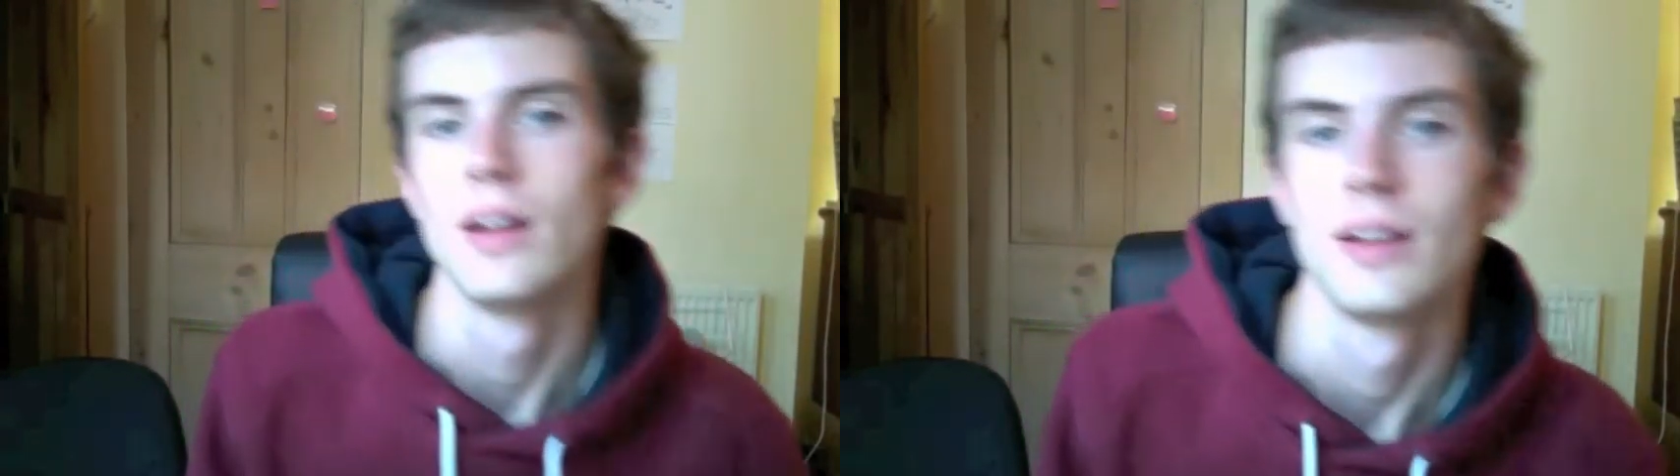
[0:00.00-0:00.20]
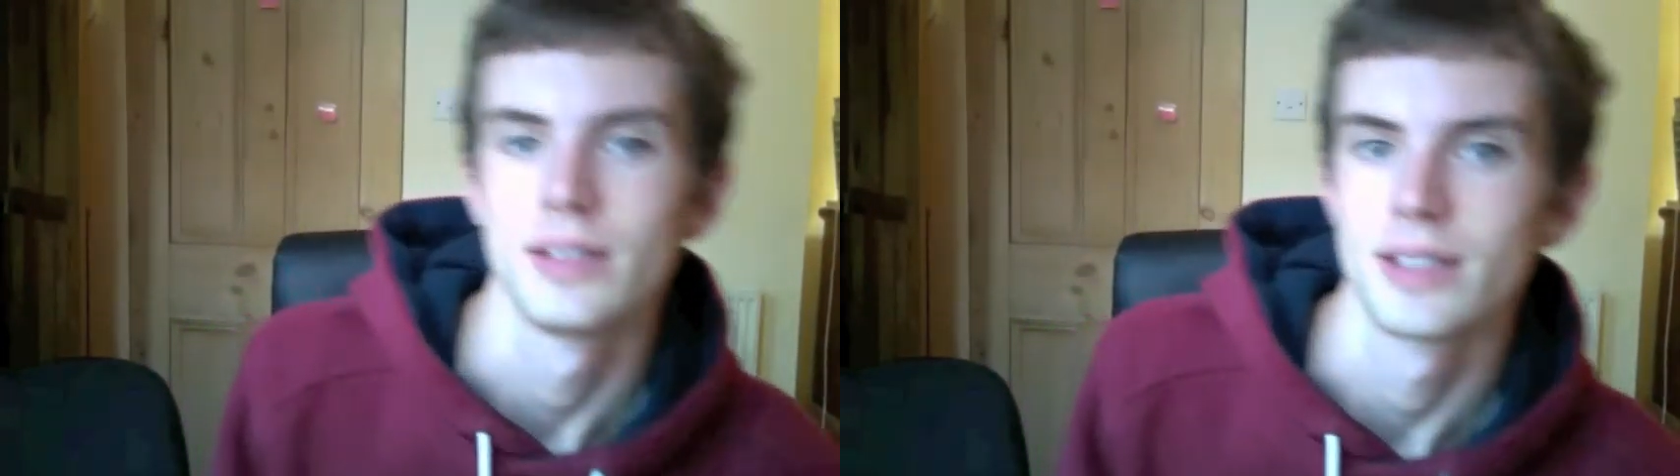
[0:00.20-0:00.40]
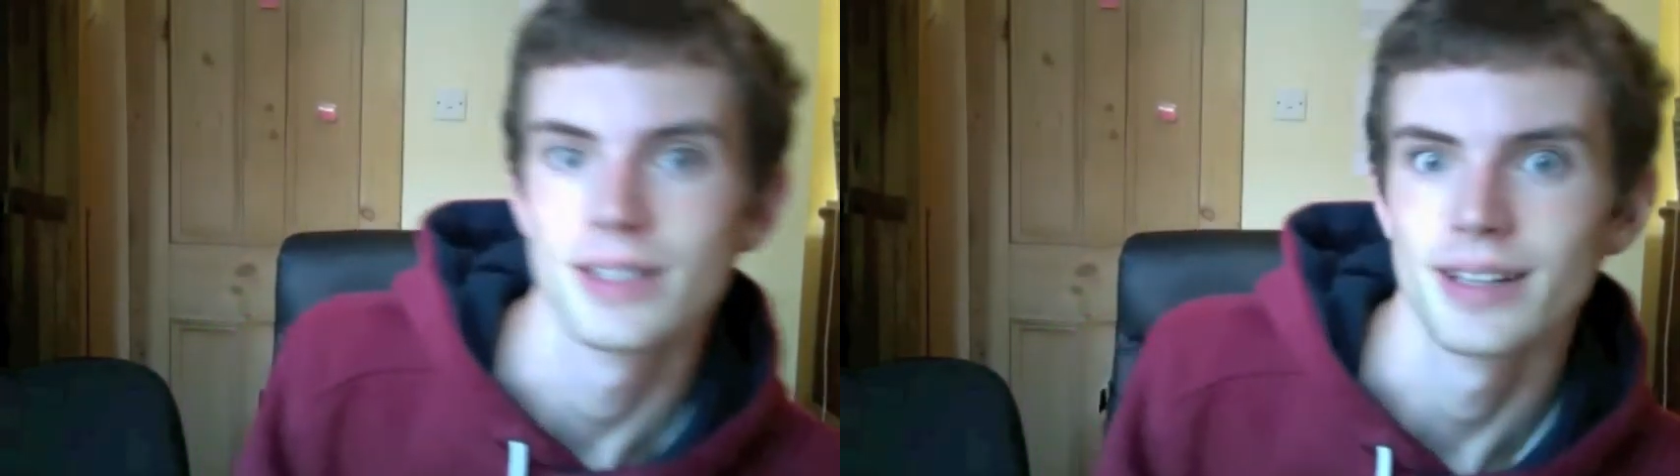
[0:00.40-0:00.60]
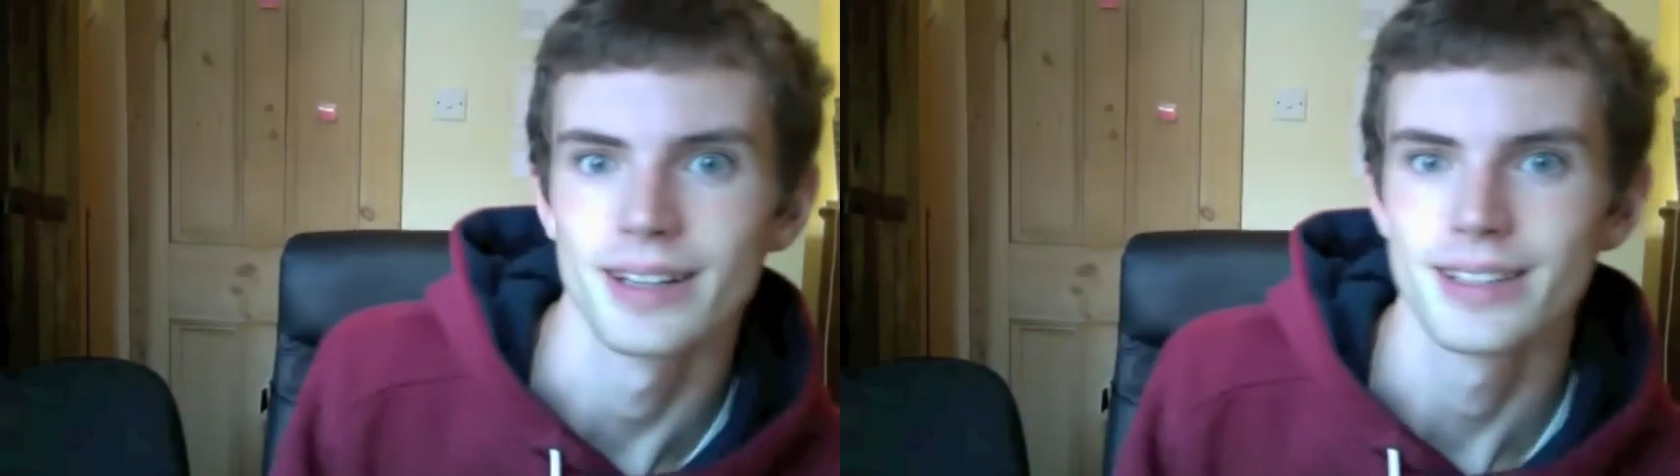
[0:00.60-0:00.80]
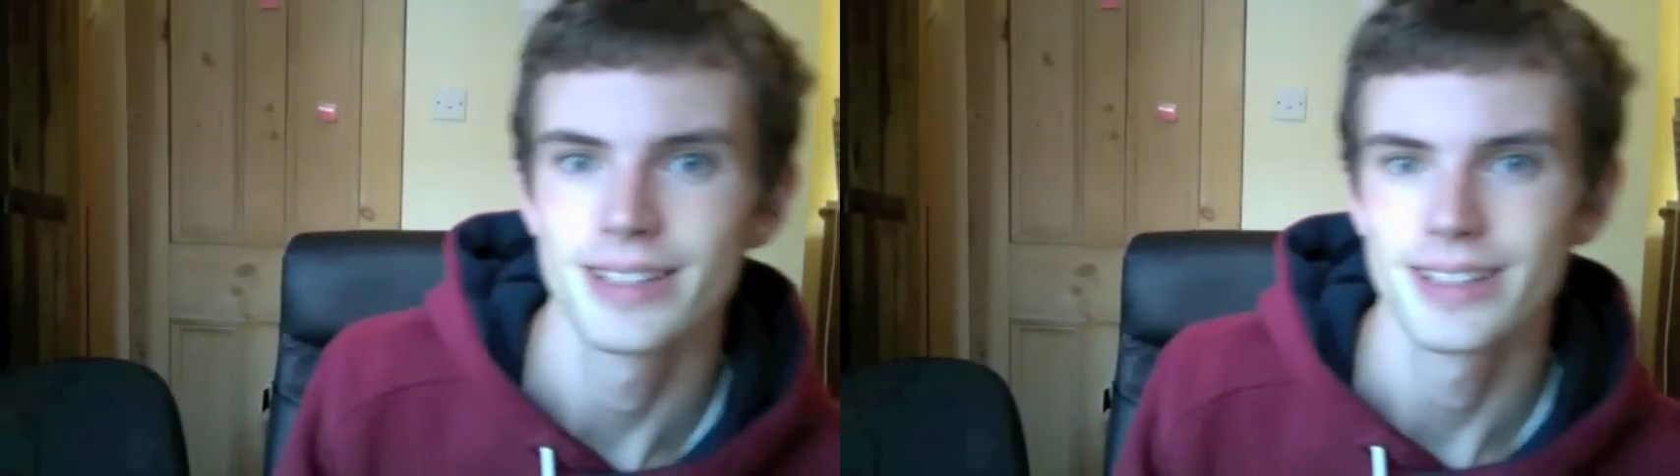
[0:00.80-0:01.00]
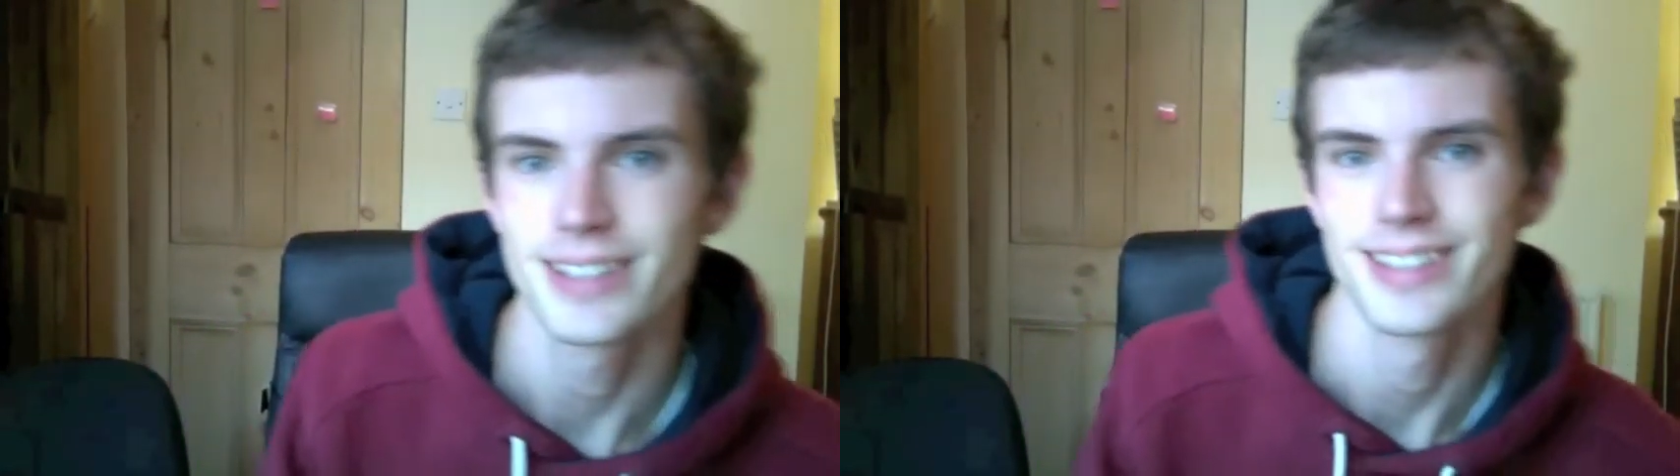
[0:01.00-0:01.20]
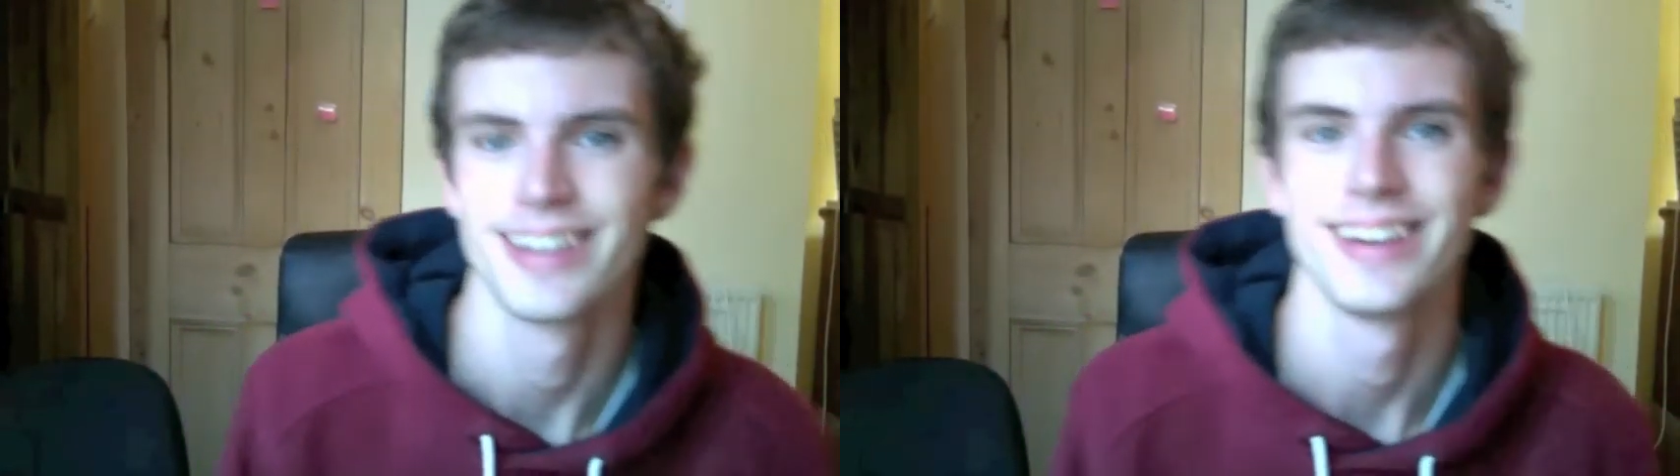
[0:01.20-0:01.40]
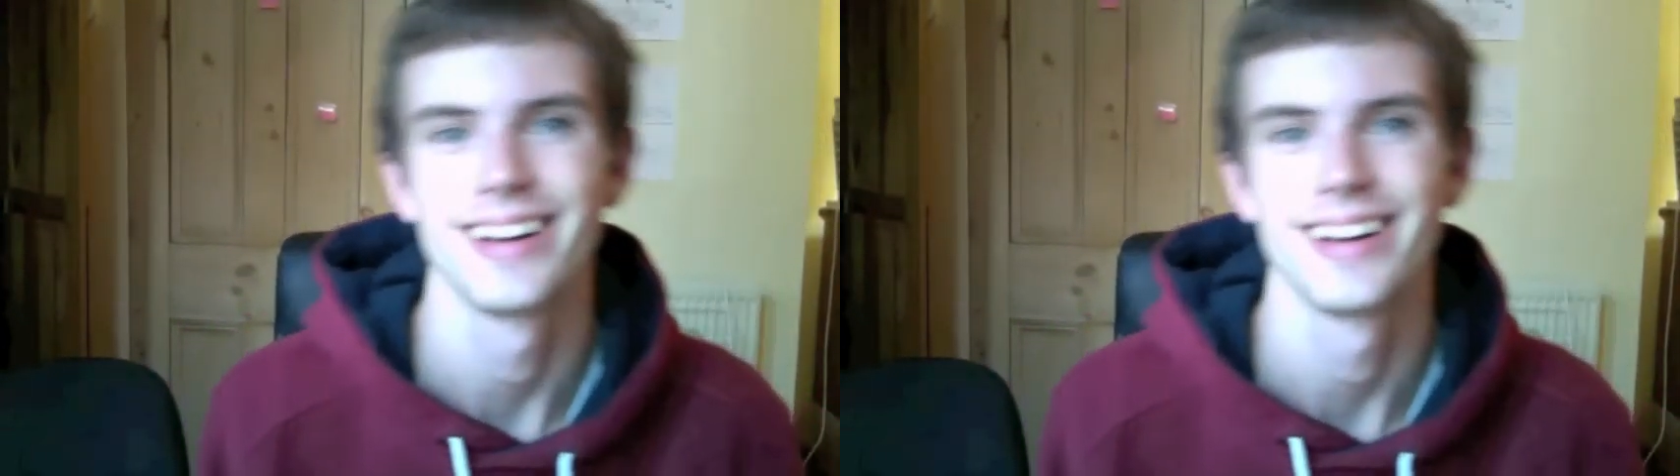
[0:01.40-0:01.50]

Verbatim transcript: It's exciting, isn't it?